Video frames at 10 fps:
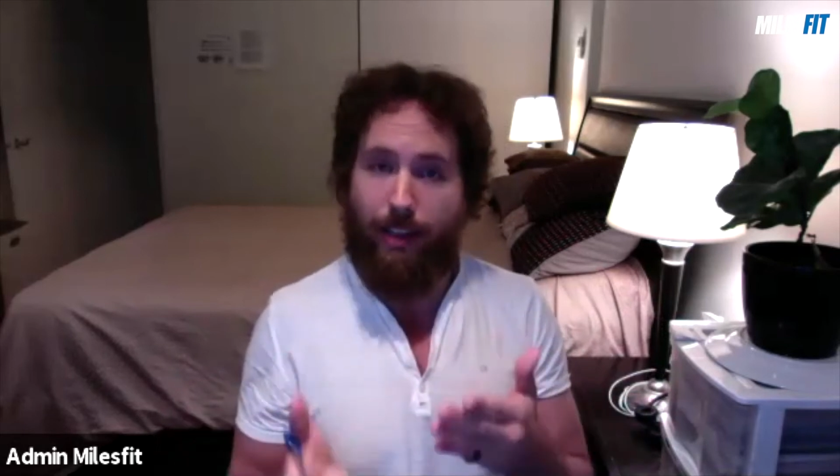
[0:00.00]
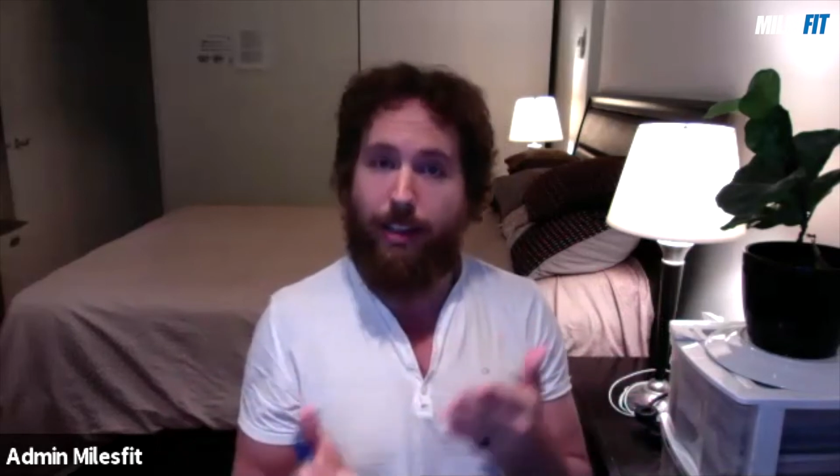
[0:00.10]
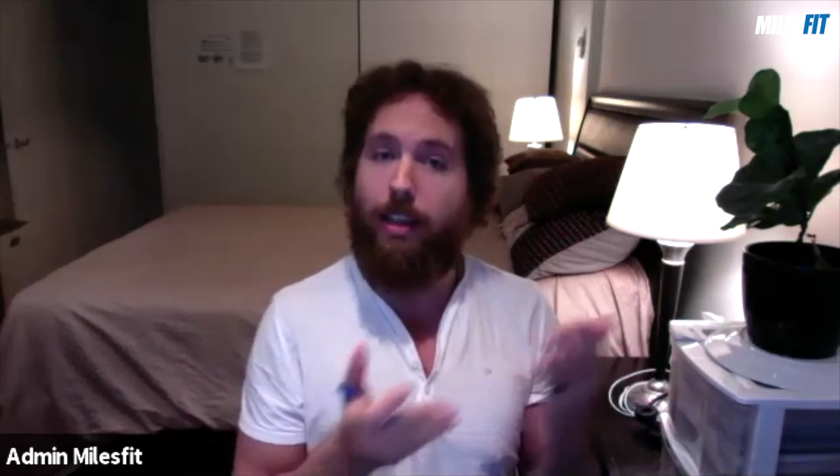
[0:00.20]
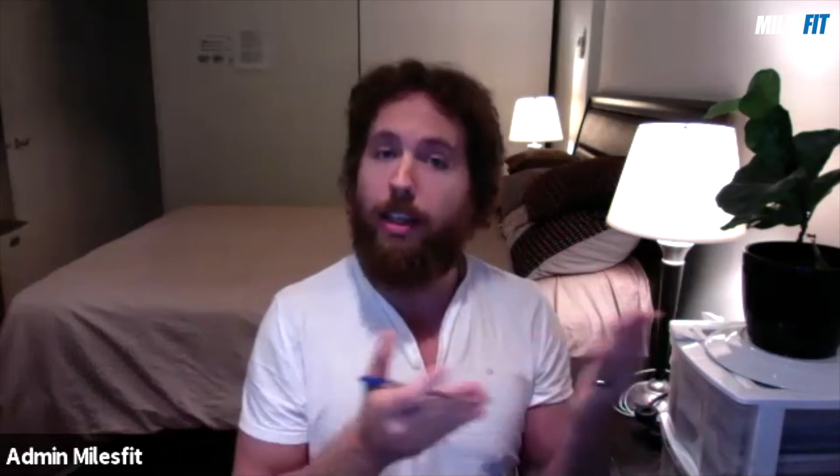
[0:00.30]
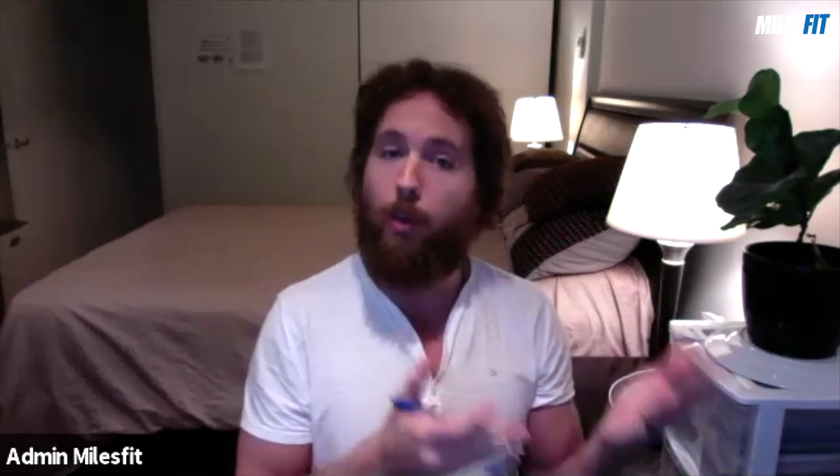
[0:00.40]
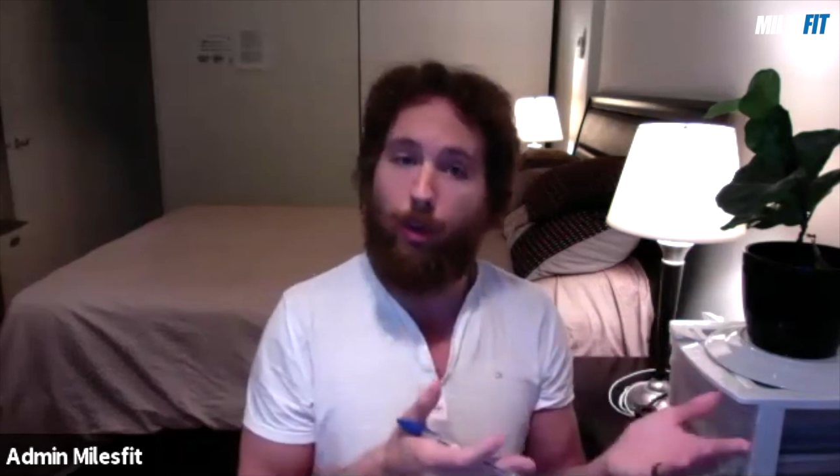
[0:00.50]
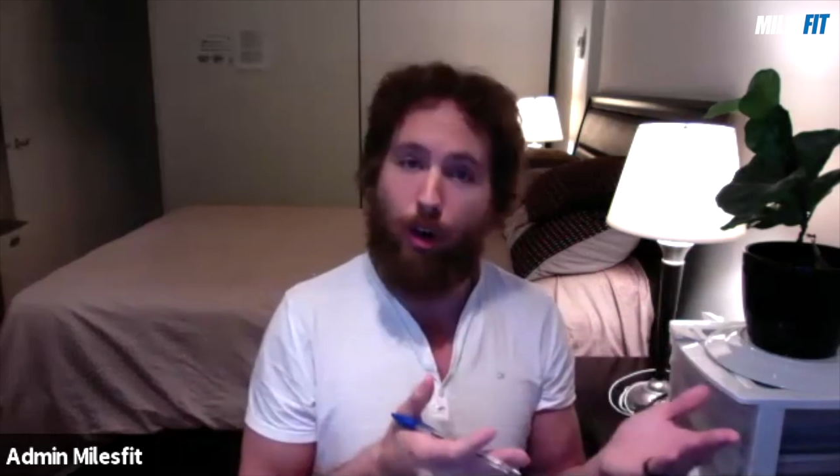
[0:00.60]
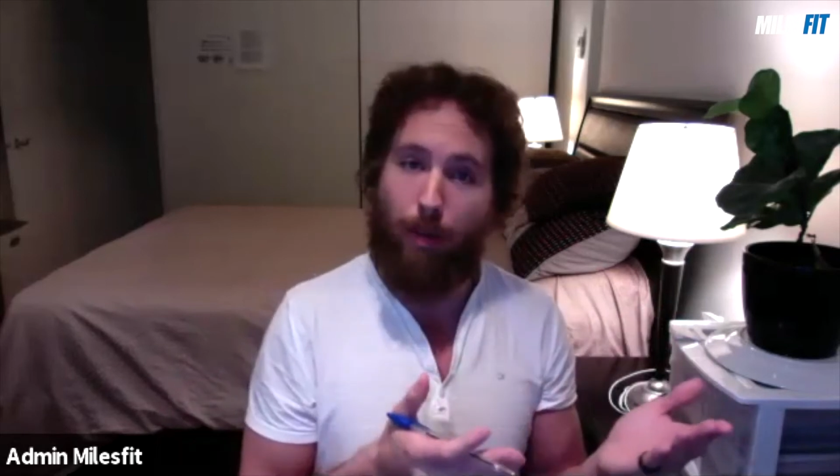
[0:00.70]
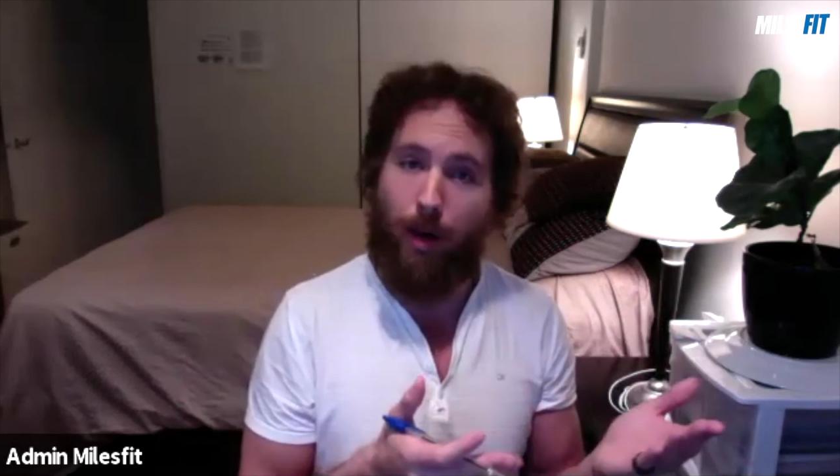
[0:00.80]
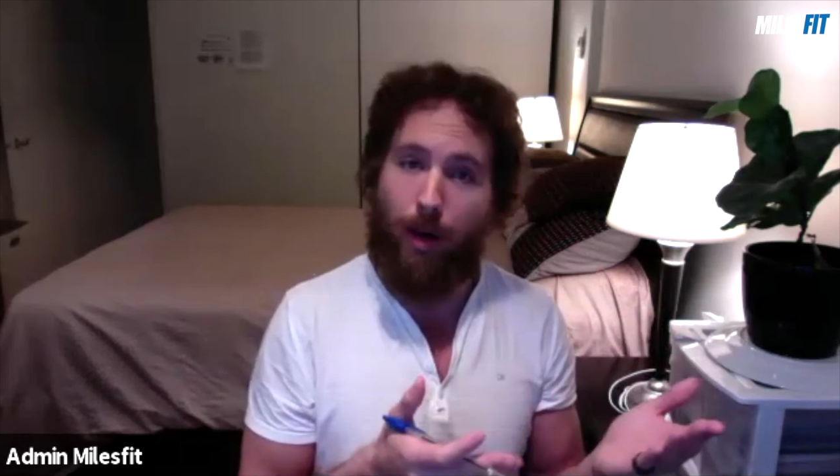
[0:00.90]
at
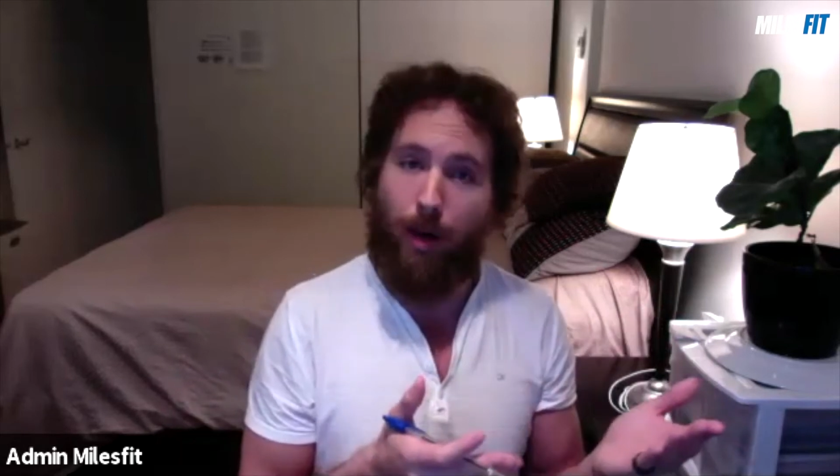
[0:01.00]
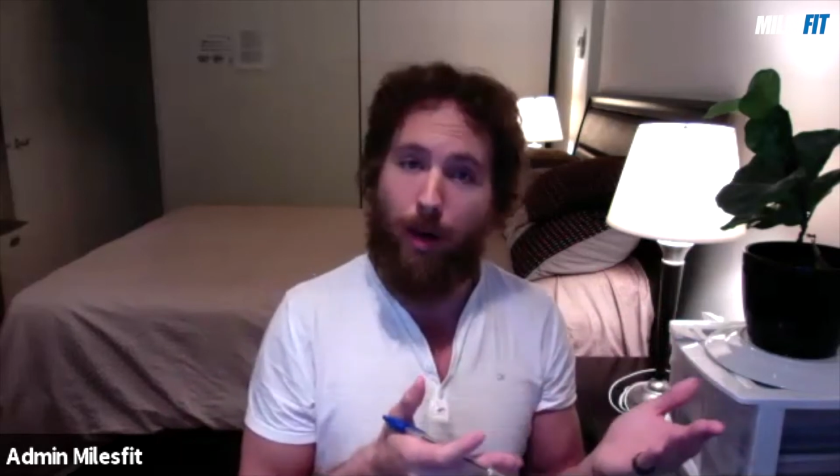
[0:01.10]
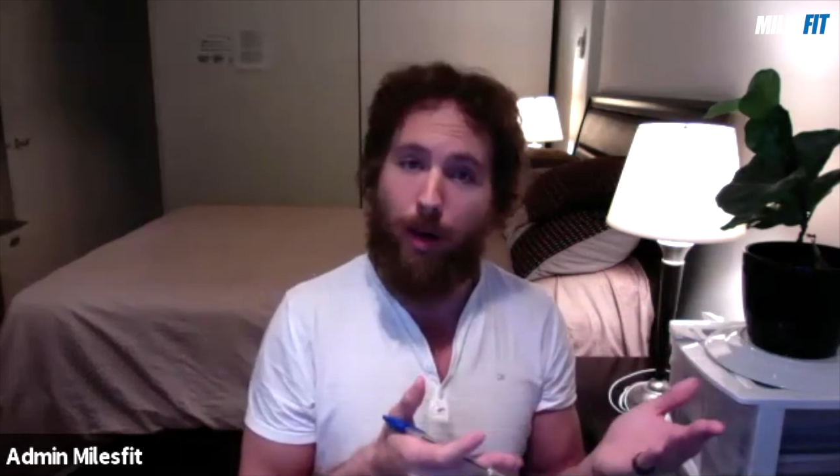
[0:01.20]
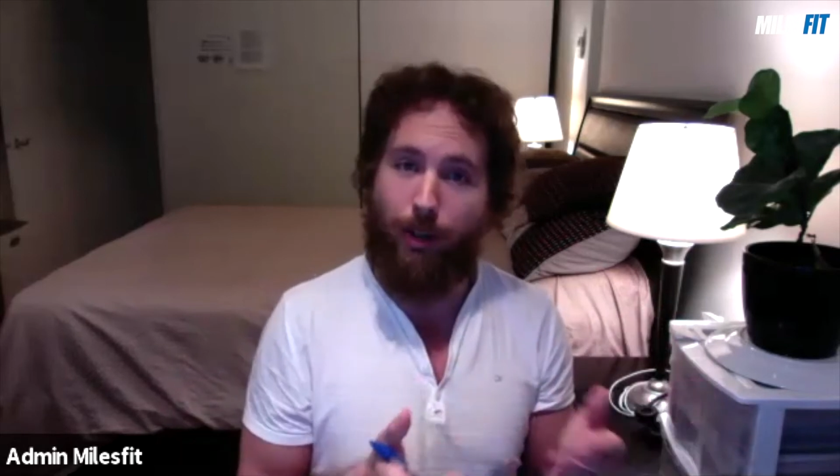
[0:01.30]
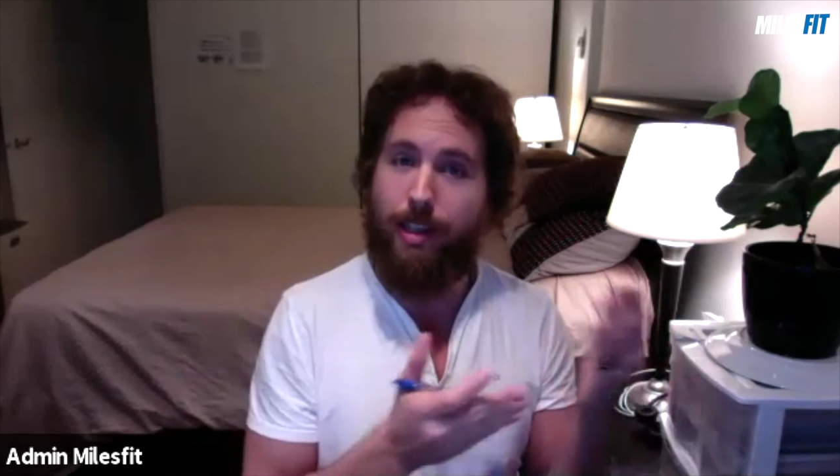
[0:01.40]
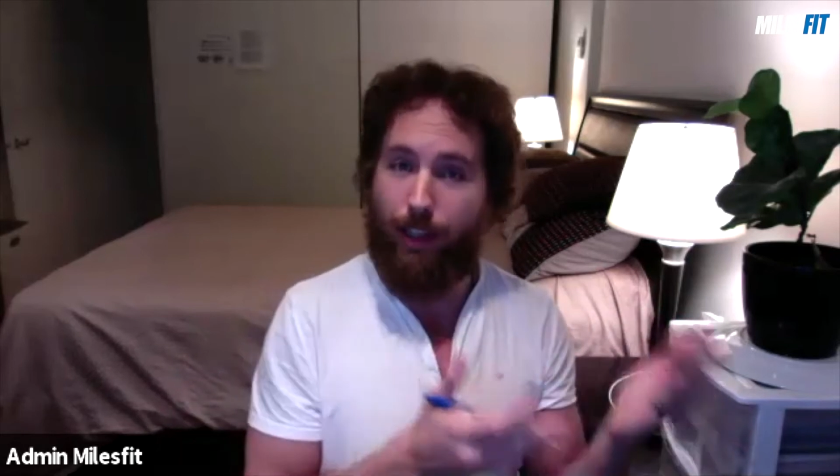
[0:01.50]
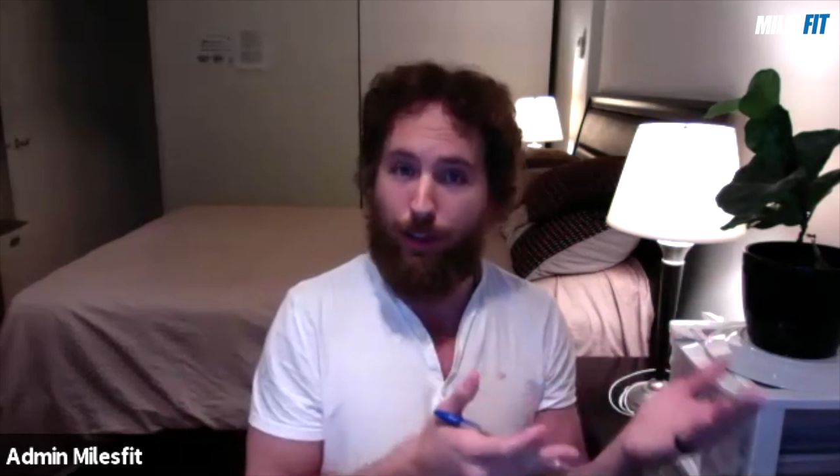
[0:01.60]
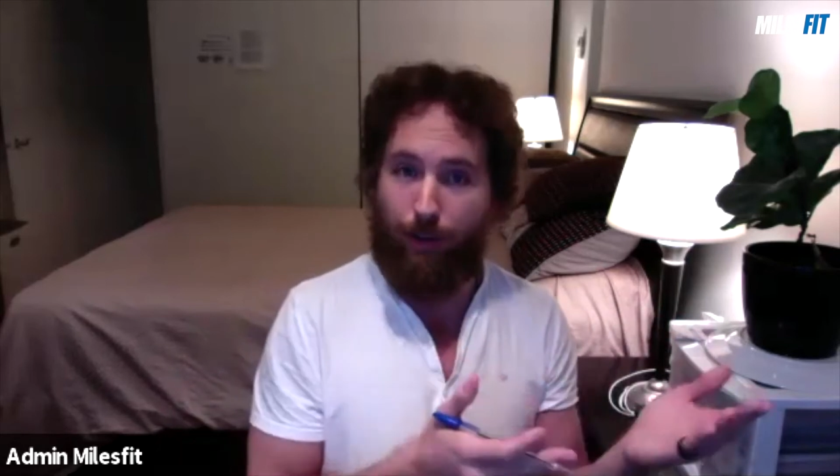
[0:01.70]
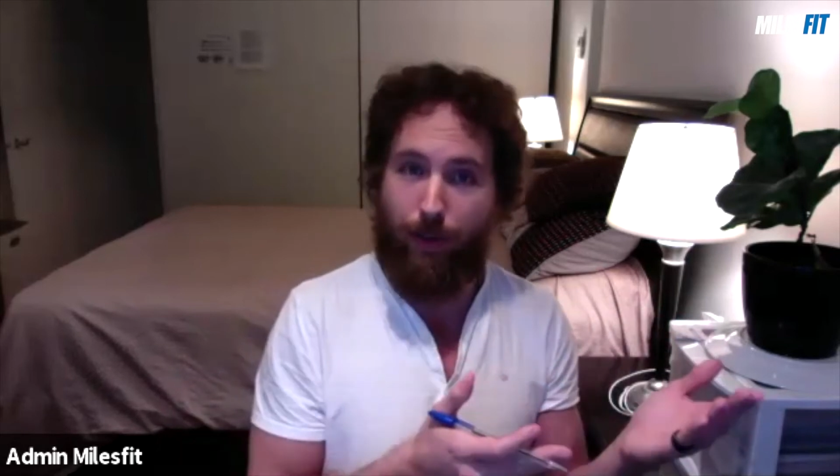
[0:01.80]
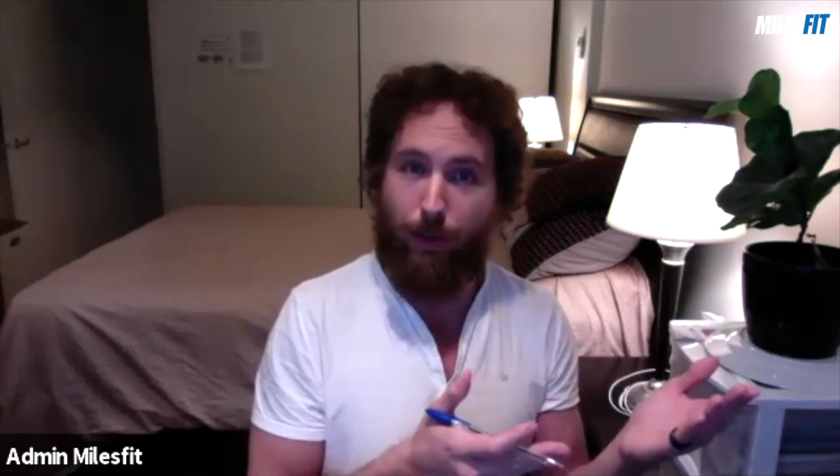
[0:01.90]
dealing with
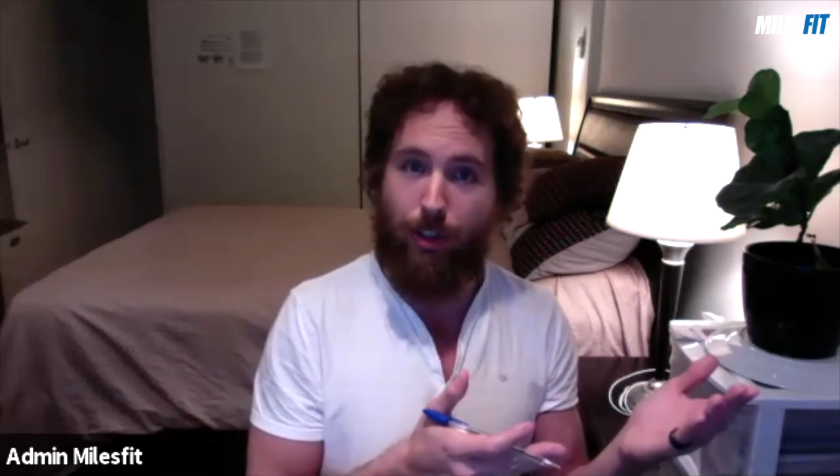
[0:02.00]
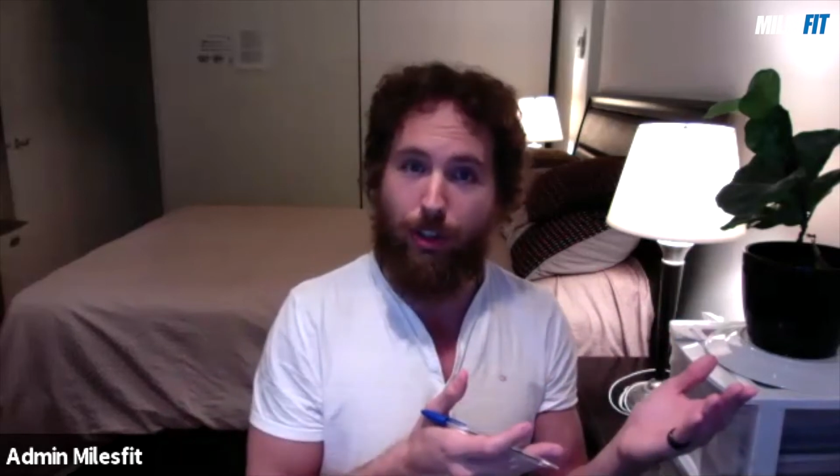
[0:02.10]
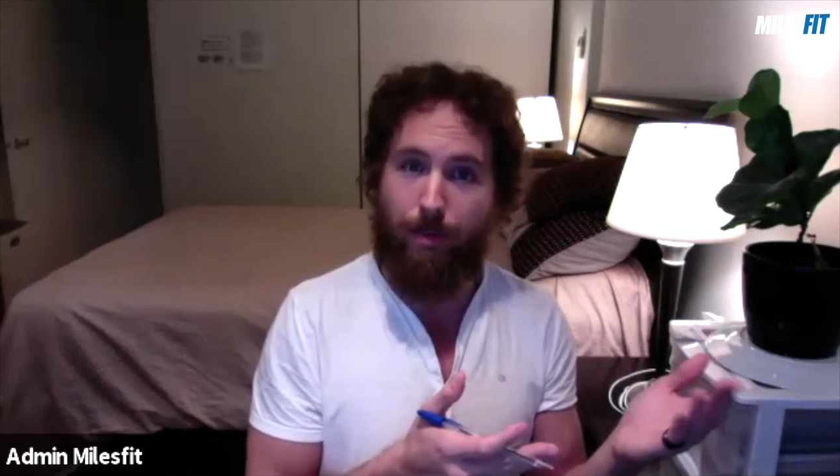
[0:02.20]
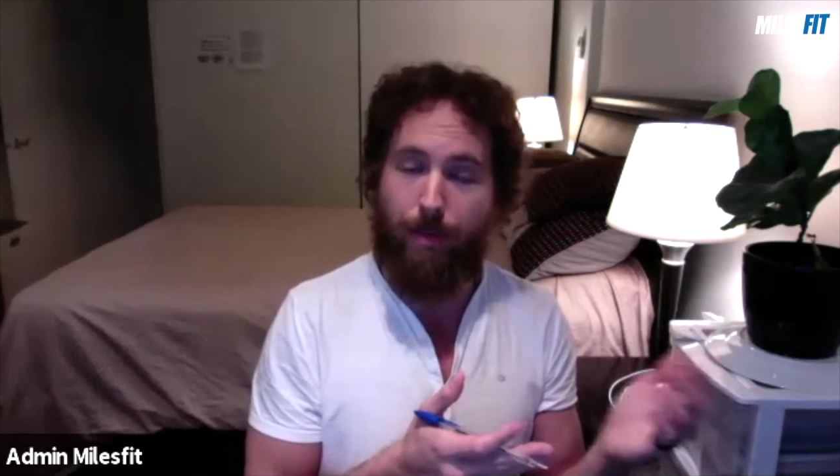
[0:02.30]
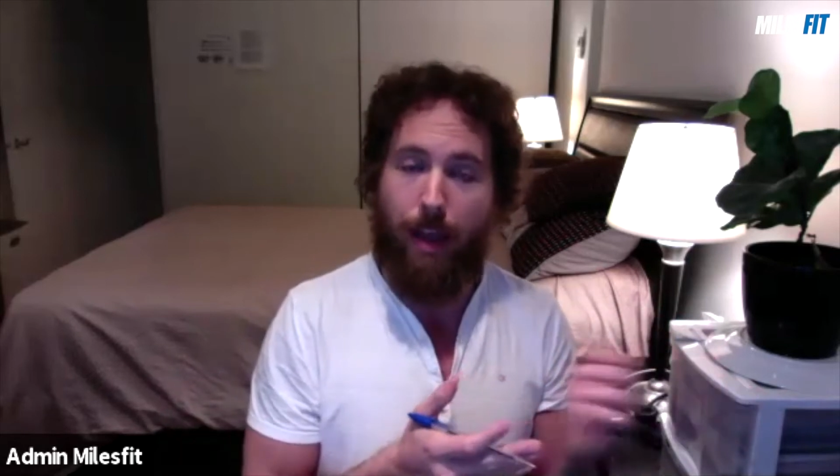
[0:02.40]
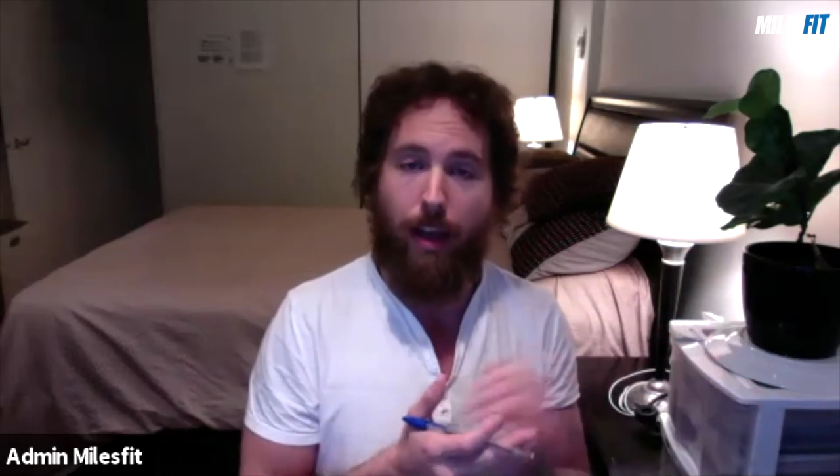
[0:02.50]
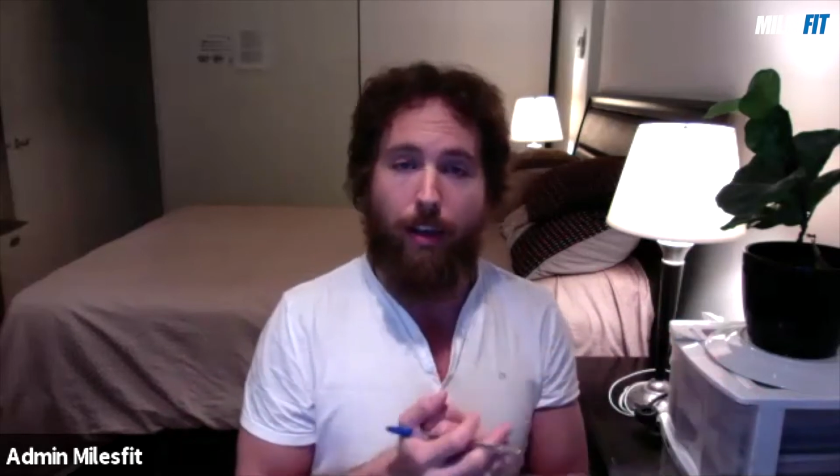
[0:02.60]
carbohydrates in the future.